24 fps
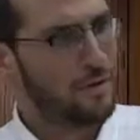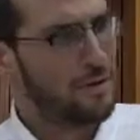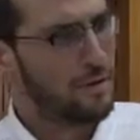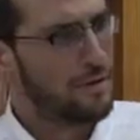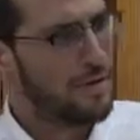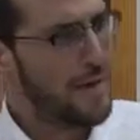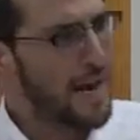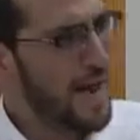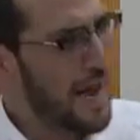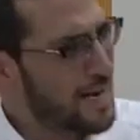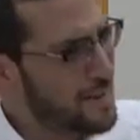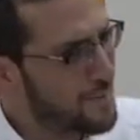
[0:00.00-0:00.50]

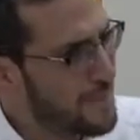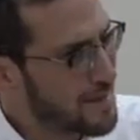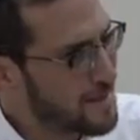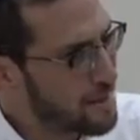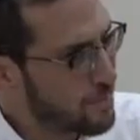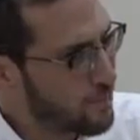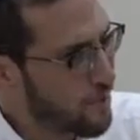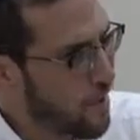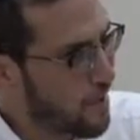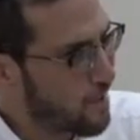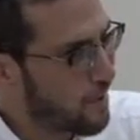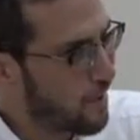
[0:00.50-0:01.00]
then how do you make the
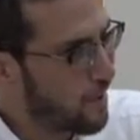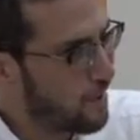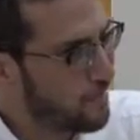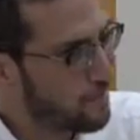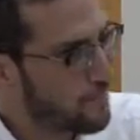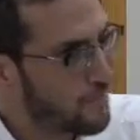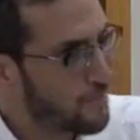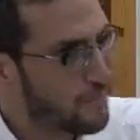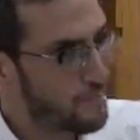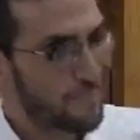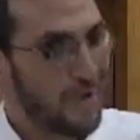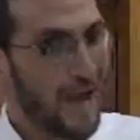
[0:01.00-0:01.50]
bracha?
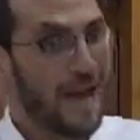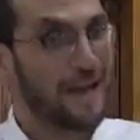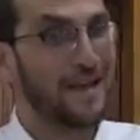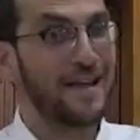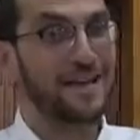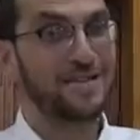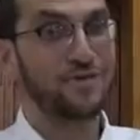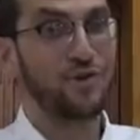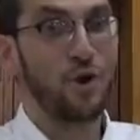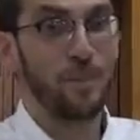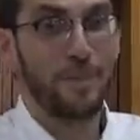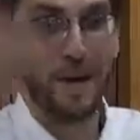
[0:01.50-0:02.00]
I'll
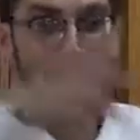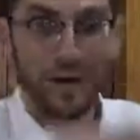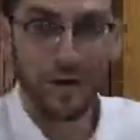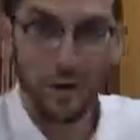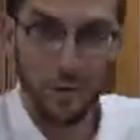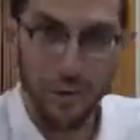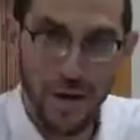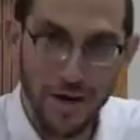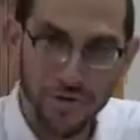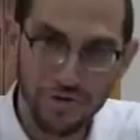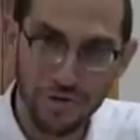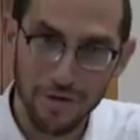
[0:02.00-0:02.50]
ask you a better
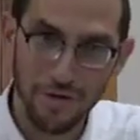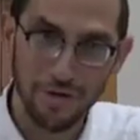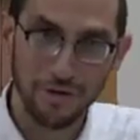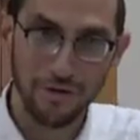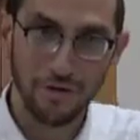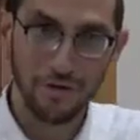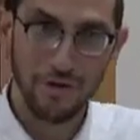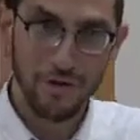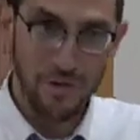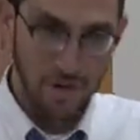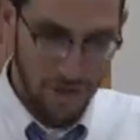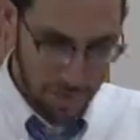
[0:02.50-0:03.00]

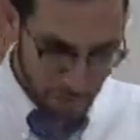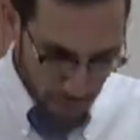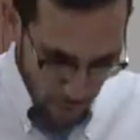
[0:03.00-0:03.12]
question. The